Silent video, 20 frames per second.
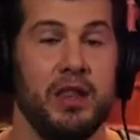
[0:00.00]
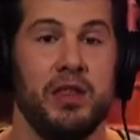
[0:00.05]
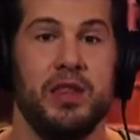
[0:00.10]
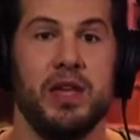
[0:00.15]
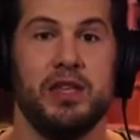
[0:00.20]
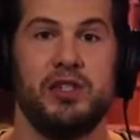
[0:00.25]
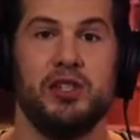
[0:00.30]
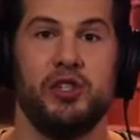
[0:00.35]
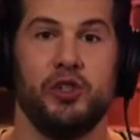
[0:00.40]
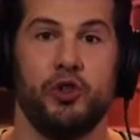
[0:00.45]

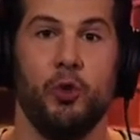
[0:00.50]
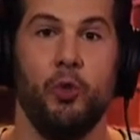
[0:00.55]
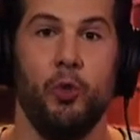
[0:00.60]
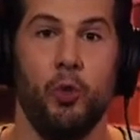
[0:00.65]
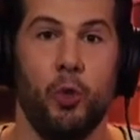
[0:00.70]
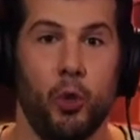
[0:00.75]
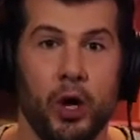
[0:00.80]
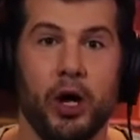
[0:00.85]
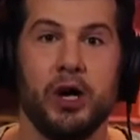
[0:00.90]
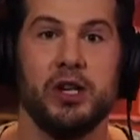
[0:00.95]
This is the
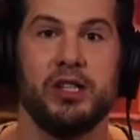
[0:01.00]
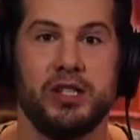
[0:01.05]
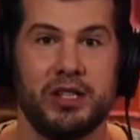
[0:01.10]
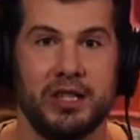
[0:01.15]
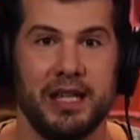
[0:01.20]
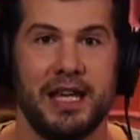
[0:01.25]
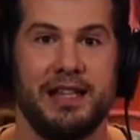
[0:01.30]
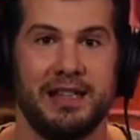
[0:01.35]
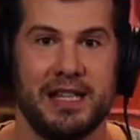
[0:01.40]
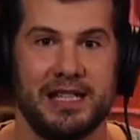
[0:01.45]
worst
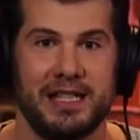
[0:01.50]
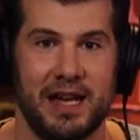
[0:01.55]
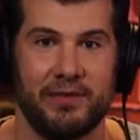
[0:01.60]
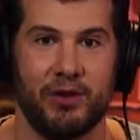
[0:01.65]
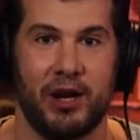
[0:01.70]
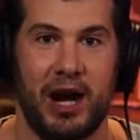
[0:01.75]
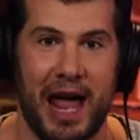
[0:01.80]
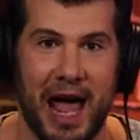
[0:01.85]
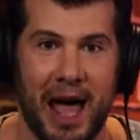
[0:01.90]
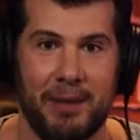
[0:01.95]
thing that's
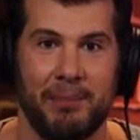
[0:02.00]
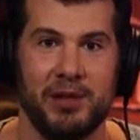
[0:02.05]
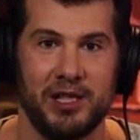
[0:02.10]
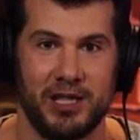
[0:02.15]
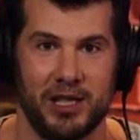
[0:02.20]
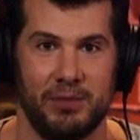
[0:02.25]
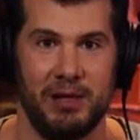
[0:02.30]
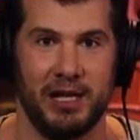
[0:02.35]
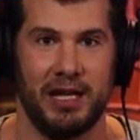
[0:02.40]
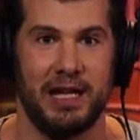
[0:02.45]
ever
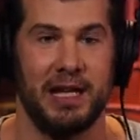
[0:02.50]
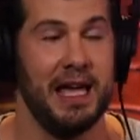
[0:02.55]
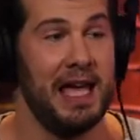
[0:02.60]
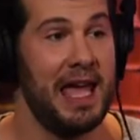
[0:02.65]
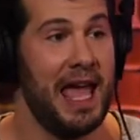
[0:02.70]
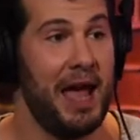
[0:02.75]
happened to me.